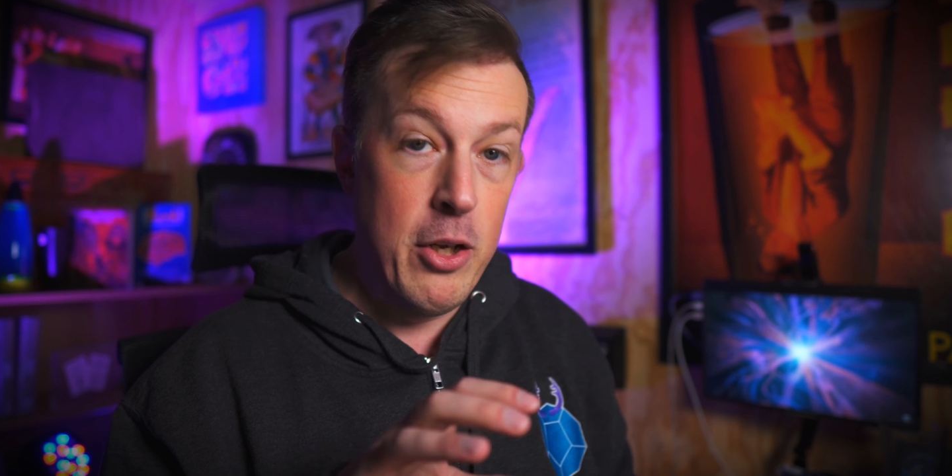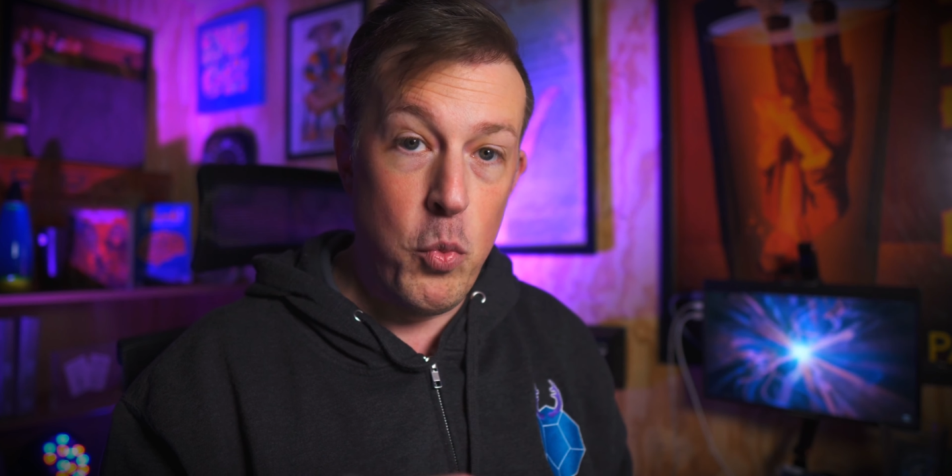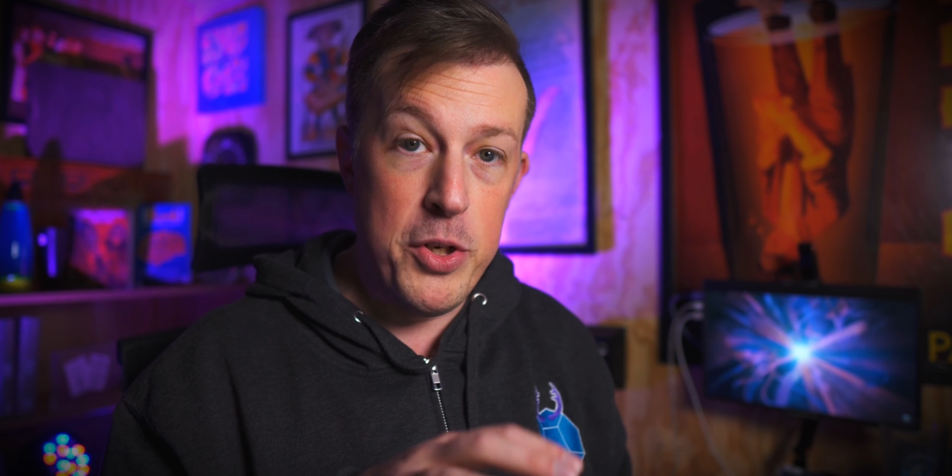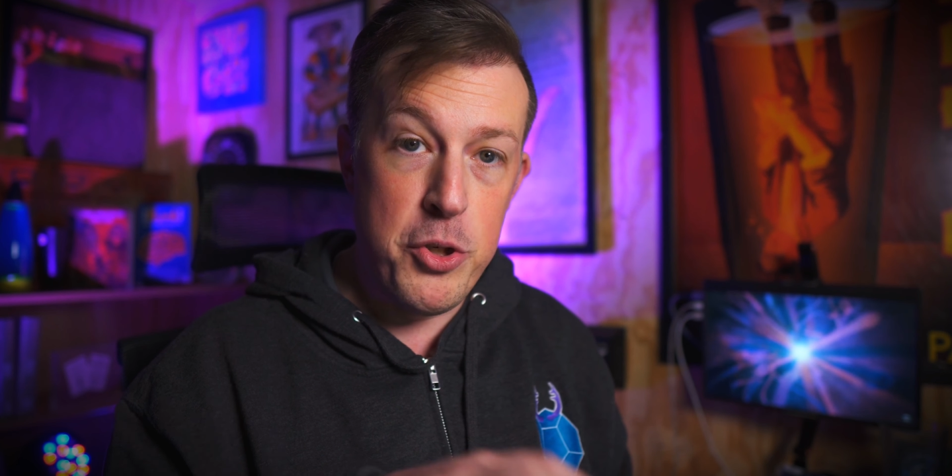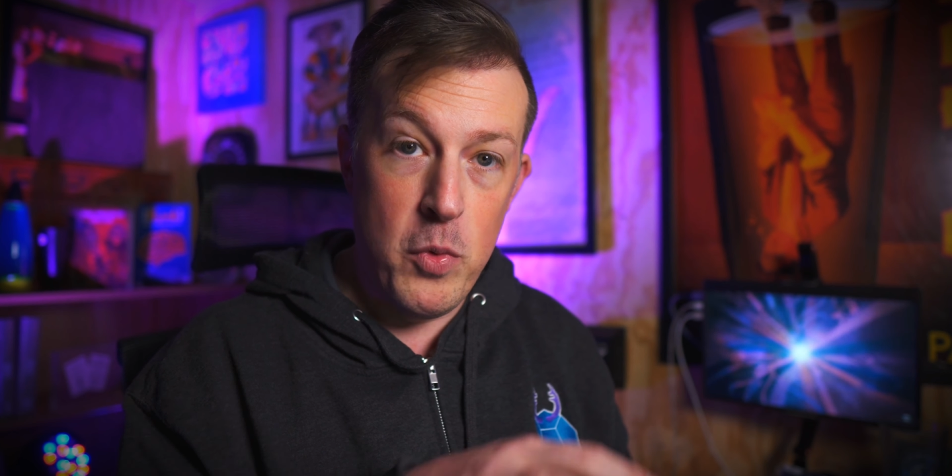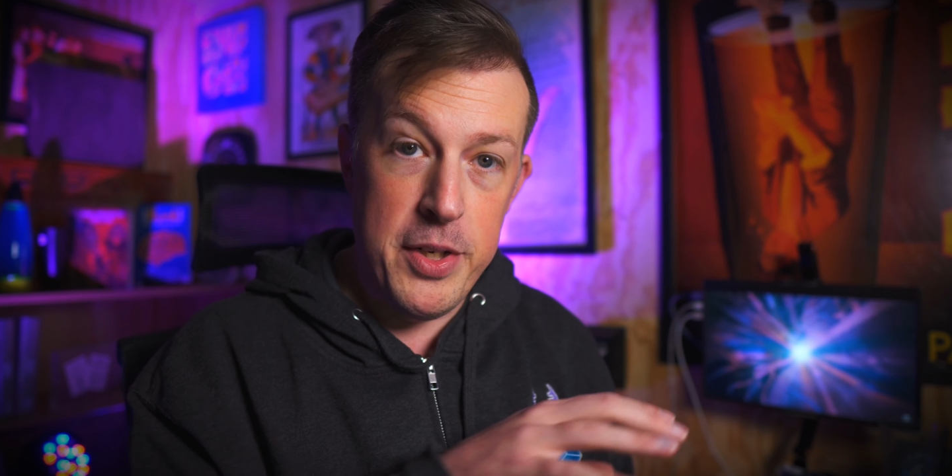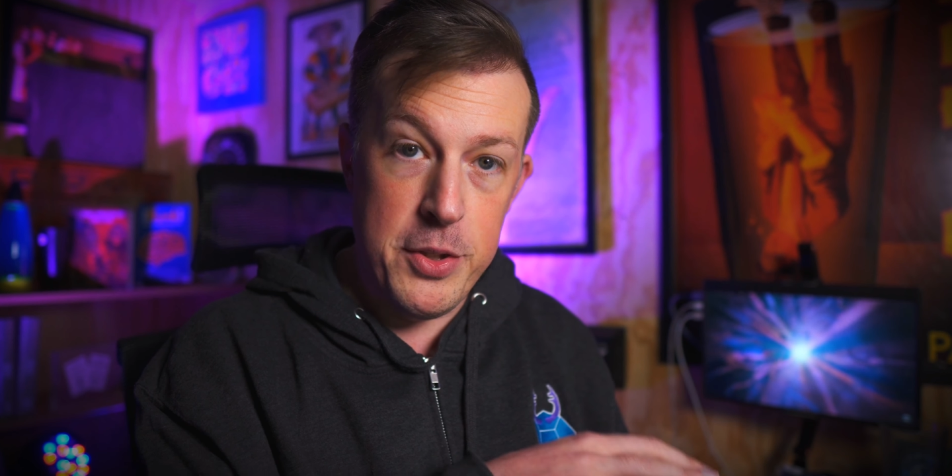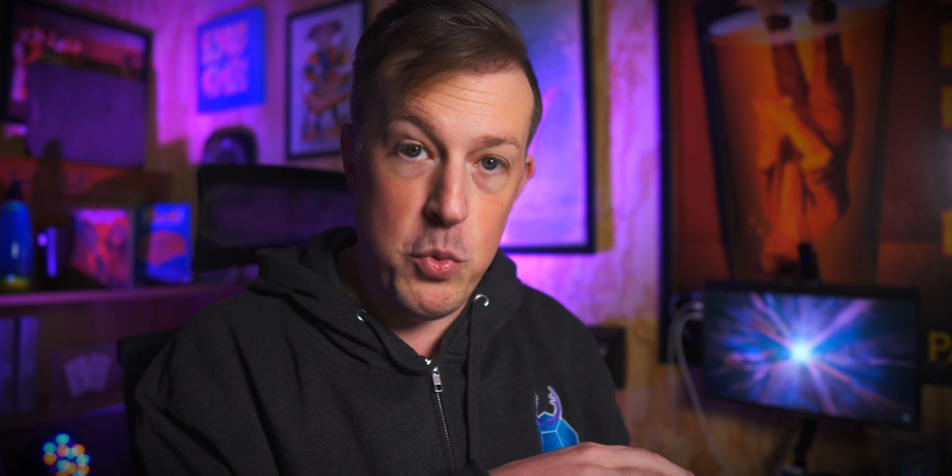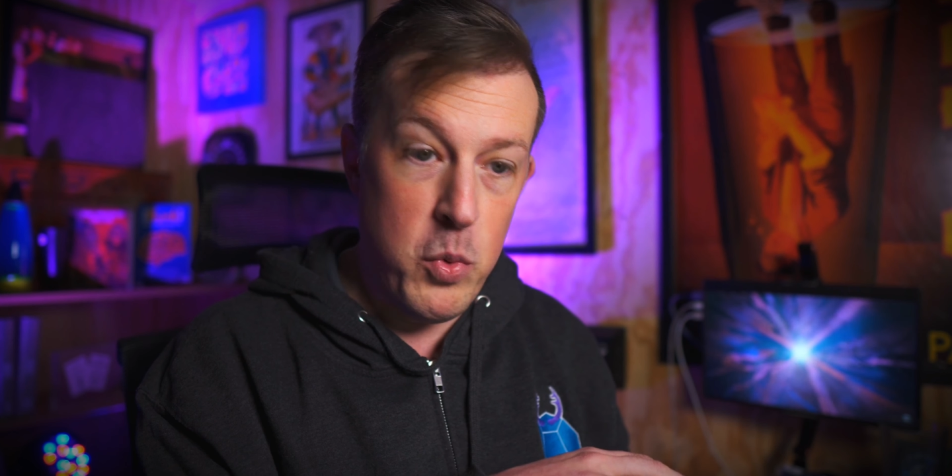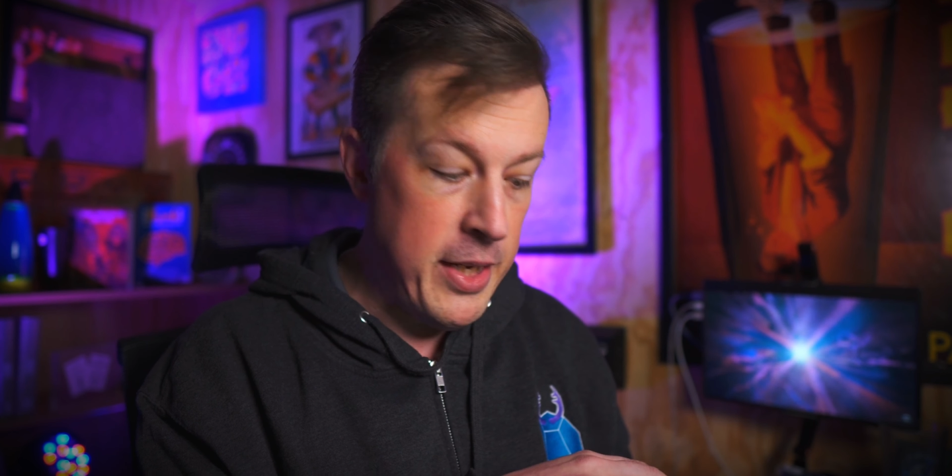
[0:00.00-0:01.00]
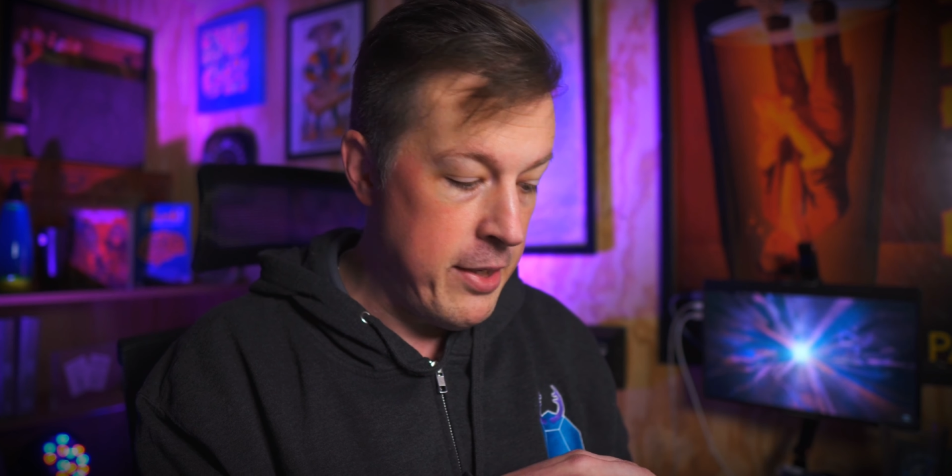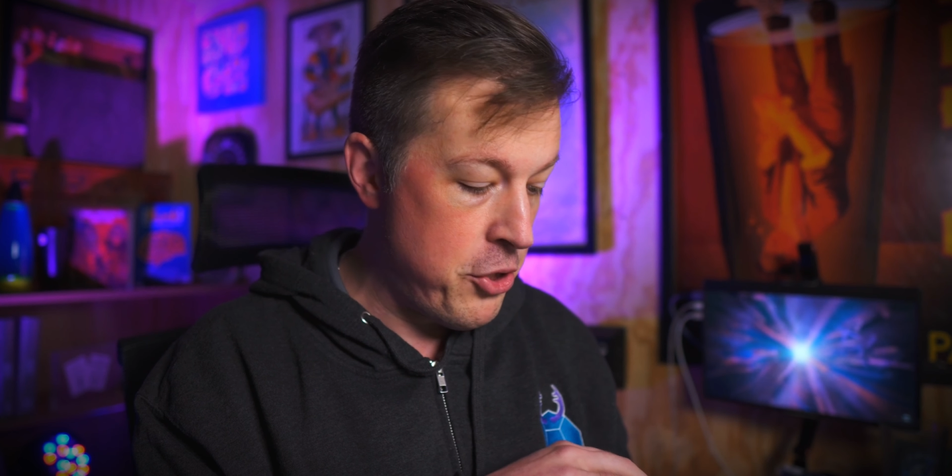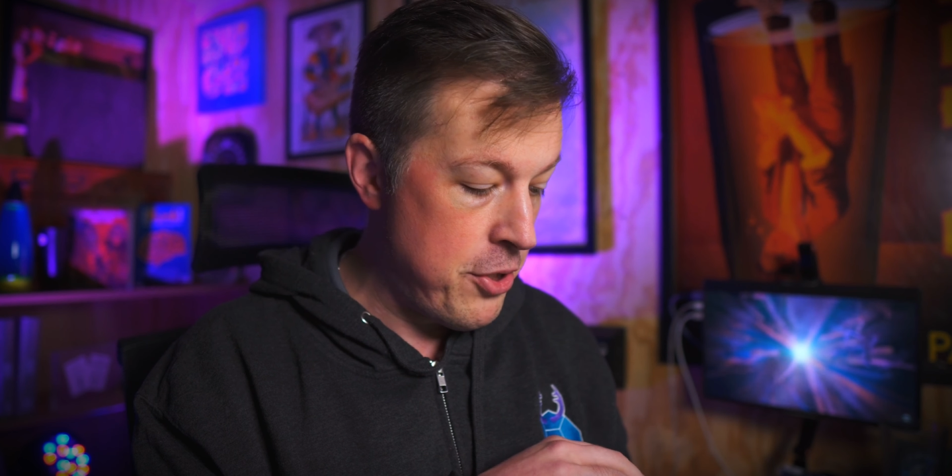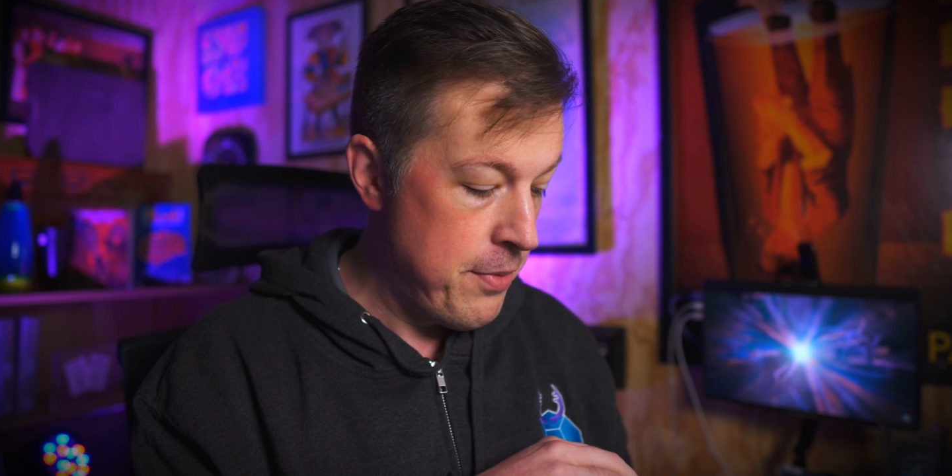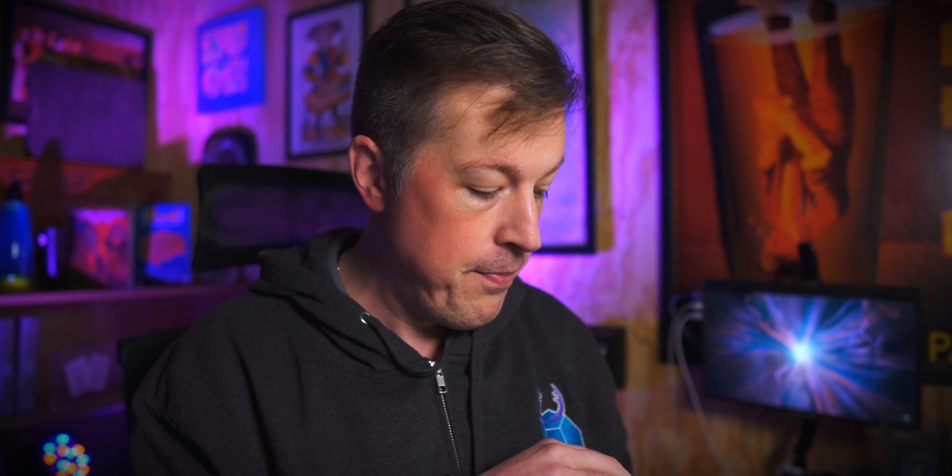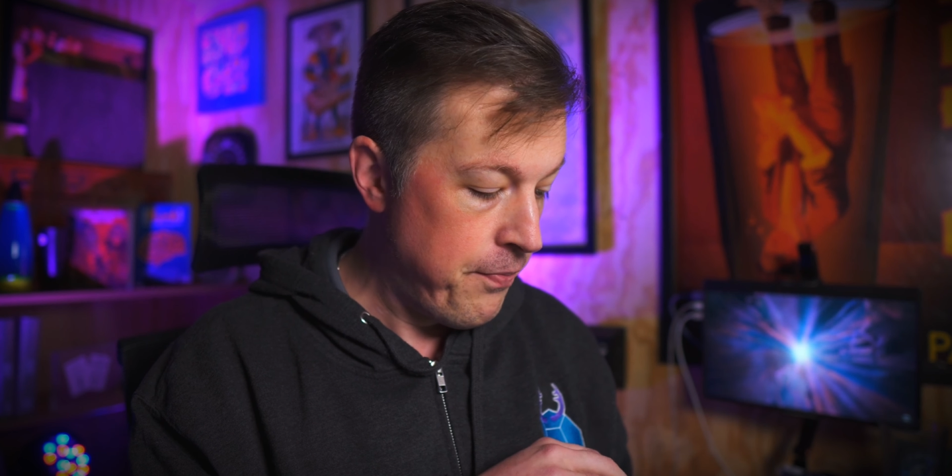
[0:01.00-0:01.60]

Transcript: which one is which.